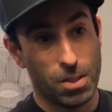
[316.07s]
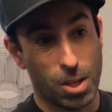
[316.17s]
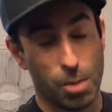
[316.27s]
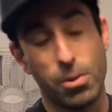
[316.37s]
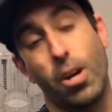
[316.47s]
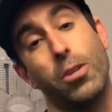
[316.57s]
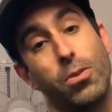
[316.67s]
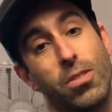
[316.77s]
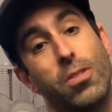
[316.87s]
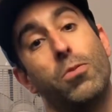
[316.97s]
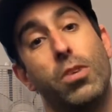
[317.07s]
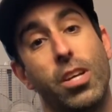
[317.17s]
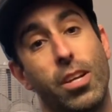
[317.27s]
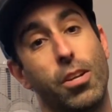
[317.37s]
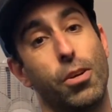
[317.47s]
come talk to us this
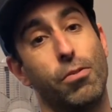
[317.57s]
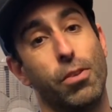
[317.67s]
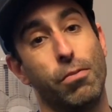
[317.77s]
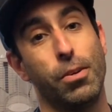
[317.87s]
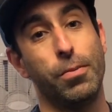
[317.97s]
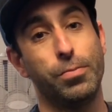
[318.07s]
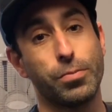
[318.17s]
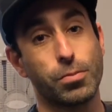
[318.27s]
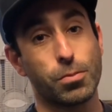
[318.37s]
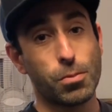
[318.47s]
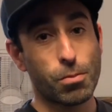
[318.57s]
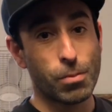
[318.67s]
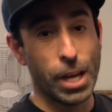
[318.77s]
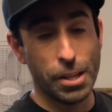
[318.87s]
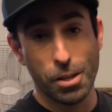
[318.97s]
weekend at Hood River
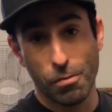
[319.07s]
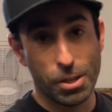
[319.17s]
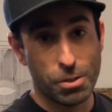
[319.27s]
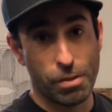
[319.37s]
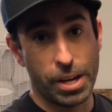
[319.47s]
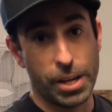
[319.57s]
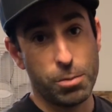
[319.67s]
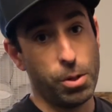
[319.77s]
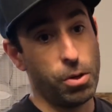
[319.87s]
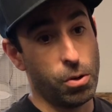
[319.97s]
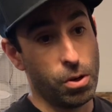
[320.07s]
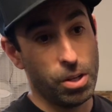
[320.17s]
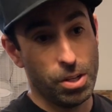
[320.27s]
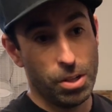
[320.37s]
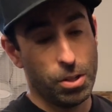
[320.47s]
at the Adventure Van Expo
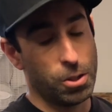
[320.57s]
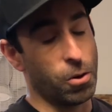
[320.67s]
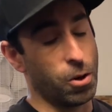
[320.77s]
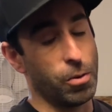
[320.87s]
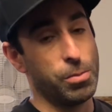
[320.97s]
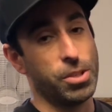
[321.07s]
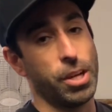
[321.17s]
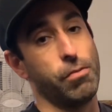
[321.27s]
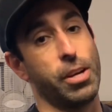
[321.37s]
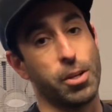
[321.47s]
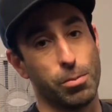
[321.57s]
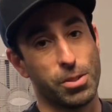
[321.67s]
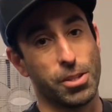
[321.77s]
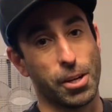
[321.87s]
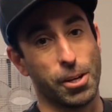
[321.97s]
or go on our website at
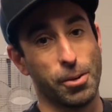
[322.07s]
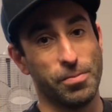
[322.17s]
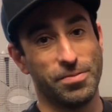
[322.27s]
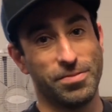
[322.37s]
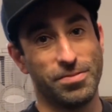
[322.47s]
vancompass.com.